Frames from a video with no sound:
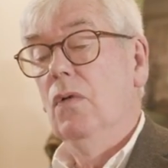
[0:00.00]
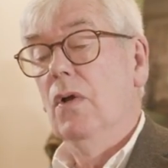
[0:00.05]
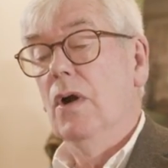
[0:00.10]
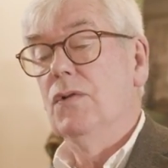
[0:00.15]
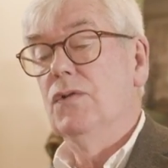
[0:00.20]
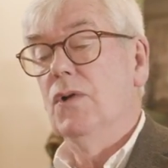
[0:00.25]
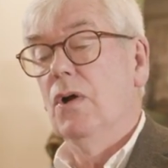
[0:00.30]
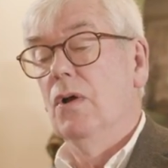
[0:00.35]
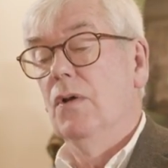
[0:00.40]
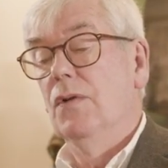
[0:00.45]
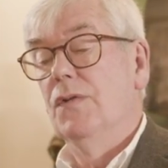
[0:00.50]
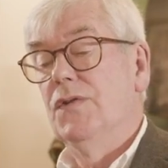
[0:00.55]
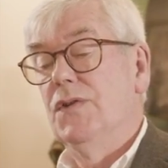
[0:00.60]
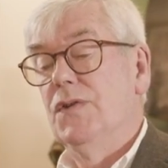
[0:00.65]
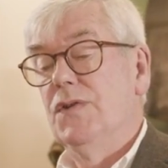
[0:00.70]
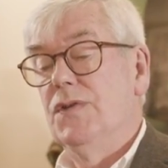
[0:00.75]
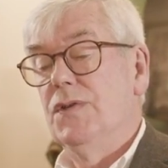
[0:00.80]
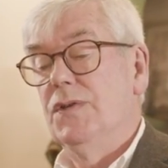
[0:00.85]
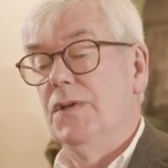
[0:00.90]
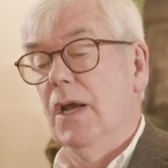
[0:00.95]
those old
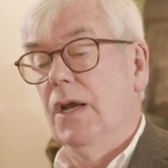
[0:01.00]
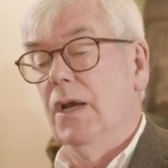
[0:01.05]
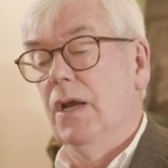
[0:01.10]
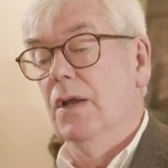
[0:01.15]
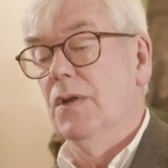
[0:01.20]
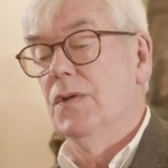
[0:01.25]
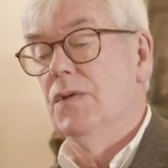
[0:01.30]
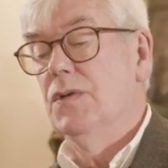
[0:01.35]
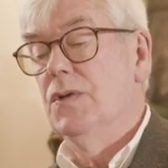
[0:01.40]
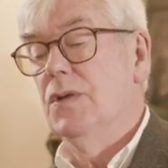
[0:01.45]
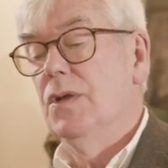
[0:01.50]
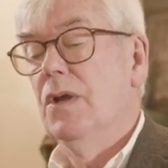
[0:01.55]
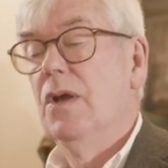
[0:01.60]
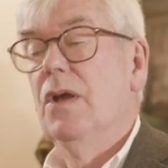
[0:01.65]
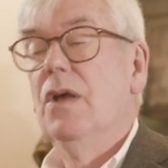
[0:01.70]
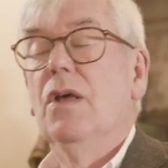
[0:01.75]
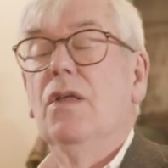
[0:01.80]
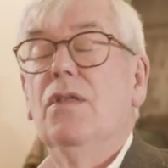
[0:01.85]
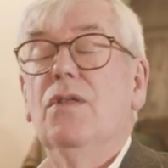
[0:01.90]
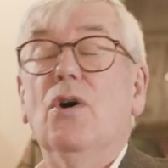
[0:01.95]
stickers
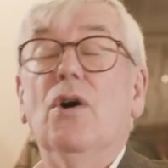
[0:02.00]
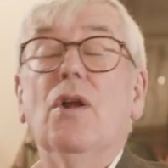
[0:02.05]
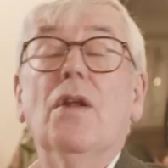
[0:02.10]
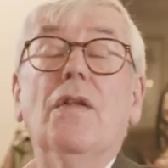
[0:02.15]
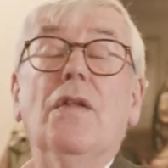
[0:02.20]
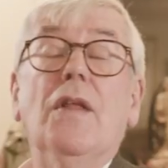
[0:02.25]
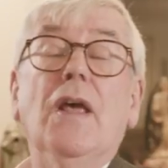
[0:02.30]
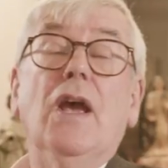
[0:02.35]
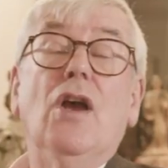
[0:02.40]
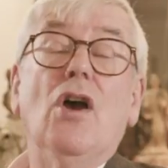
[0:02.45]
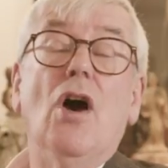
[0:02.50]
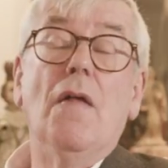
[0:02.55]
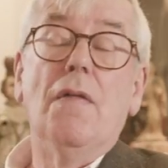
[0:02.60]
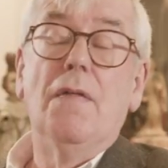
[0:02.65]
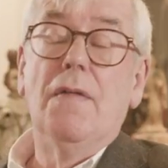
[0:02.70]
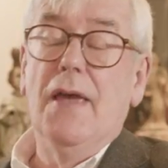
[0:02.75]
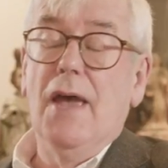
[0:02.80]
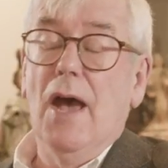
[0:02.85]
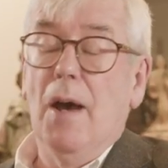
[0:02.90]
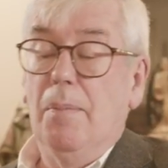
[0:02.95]
thought they
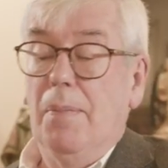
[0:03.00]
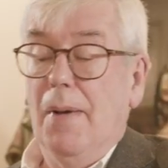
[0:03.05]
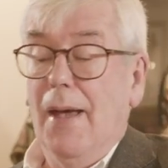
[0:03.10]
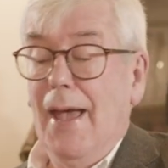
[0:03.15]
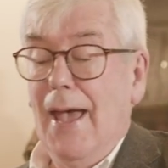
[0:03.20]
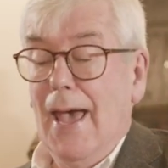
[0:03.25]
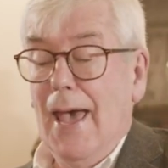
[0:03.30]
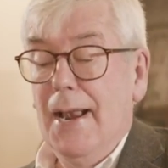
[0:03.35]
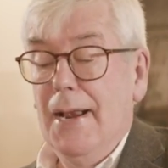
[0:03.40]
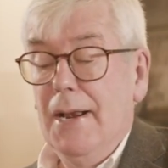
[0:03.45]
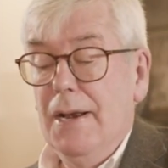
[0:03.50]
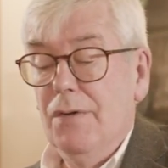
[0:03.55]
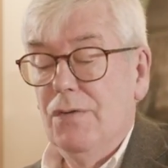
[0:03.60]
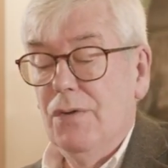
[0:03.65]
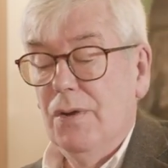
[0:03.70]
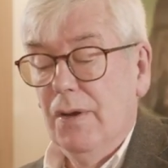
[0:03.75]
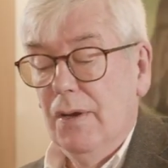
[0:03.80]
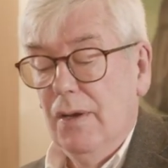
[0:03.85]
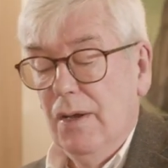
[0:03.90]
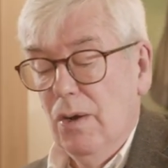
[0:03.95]
got the upper
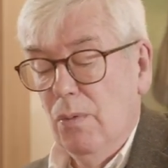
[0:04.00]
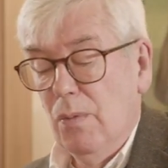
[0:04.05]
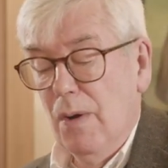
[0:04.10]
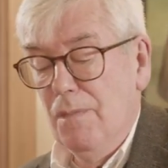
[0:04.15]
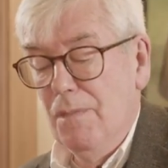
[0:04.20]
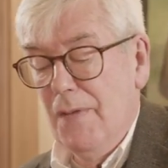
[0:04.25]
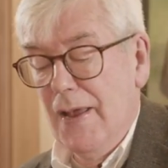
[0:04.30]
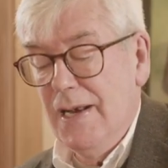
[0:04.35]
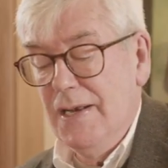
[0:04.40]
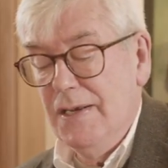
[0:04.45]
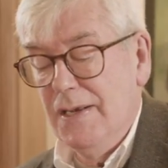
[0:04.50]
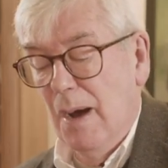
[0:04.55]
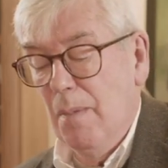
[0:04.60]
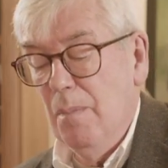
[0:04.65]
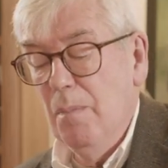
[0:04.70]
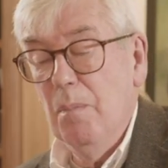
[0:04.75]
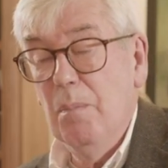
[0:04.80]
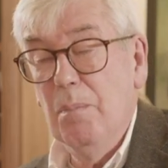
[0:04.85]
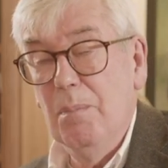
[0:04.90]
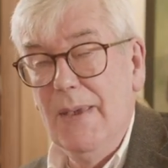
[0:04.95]
hand when they
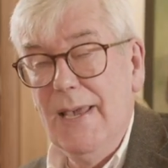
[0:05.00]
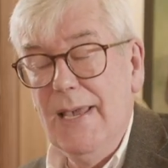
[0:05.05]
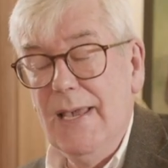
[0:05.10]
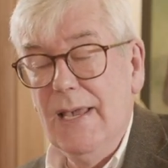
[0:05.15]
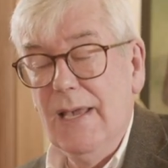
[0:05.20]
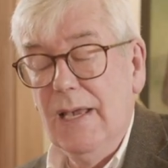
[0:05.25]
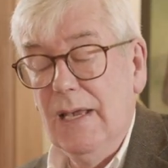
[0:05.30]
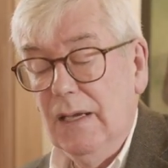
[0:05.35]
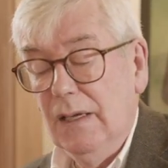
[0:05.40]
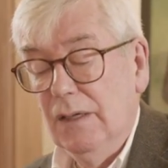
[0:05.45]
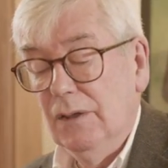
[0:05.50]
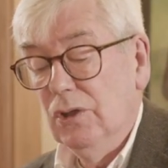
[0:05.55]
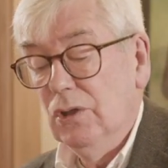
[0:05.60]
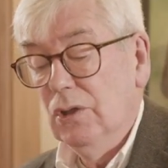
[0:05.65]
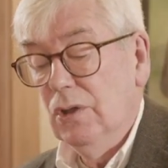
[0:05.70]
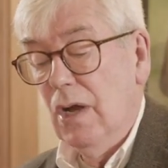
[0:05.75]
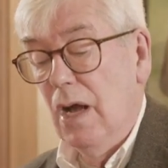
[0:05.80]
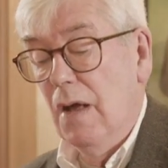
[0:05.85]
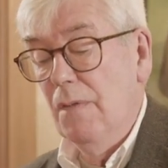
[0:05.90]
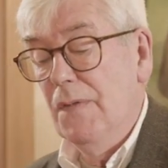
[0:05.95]
dumped me,
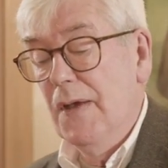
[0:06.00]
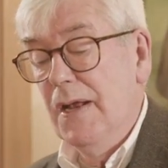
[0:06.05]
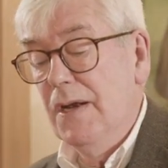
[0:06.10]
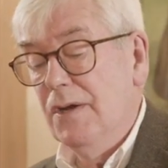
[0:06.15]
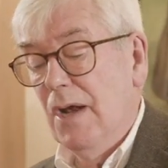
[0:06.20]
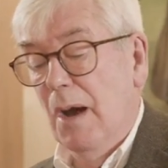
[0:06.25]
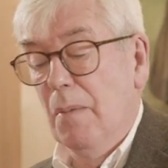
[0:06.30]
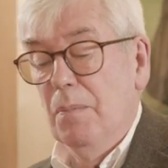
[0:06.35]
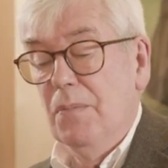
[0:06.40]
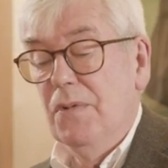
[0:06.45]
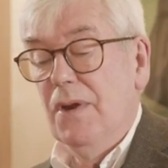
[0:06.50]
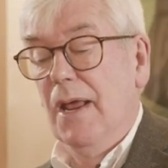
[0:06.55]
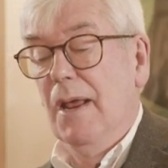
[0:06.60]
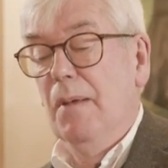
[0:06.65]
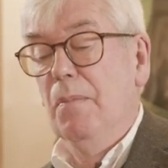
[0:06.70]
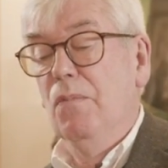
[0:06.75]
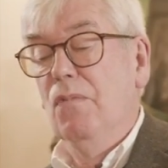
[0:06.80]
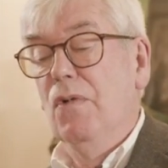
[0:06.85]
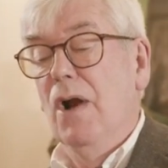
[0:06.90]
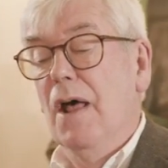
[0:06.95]
or they dumped
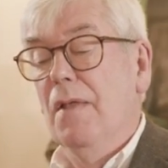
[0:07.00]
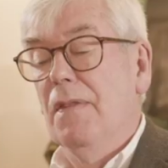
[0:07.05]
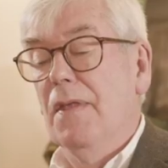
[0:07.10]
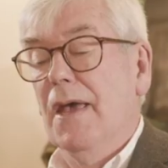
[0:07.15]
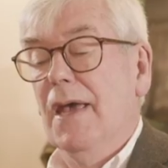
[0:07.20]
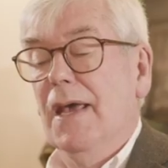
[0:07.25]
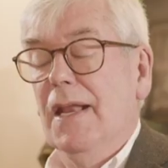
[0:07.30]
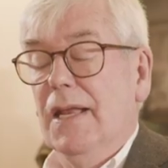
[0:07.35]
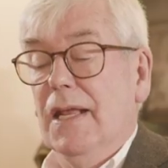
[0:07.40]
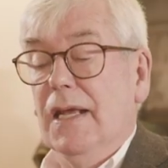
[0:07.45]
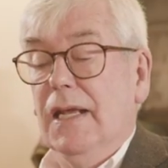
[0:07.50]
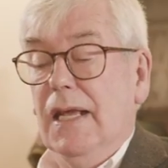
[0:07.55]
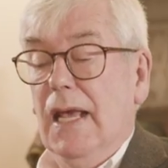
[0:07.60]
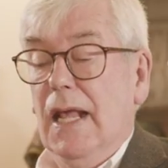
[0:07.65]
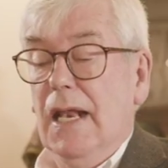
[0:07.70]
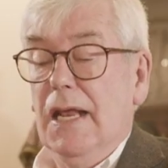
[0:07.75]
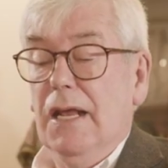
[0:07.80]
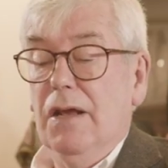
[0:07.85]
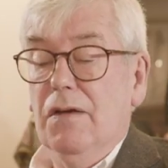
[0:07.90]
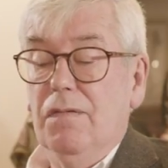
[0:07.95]
him rather, in the
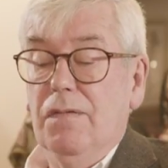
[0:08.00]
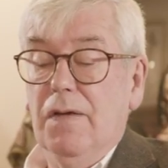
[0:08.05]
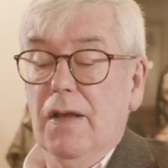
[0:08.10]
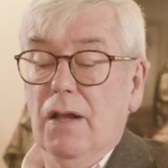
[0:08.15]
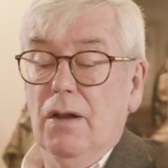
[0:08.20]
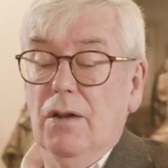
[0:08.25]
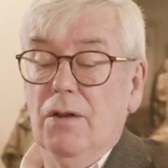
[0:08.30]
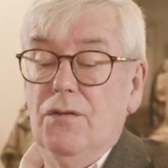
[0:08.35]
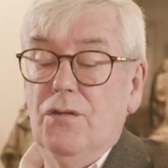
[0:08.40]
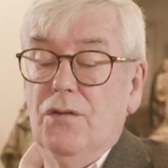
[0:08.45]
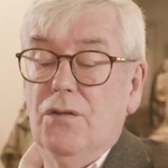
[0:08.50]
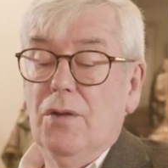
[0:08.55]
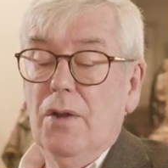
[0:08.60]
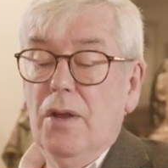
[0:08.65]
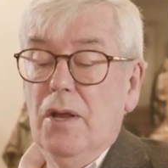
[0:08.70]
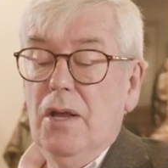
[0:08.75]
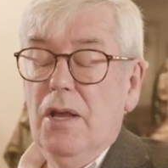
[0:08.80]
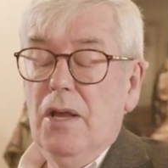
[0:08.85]
killing fields.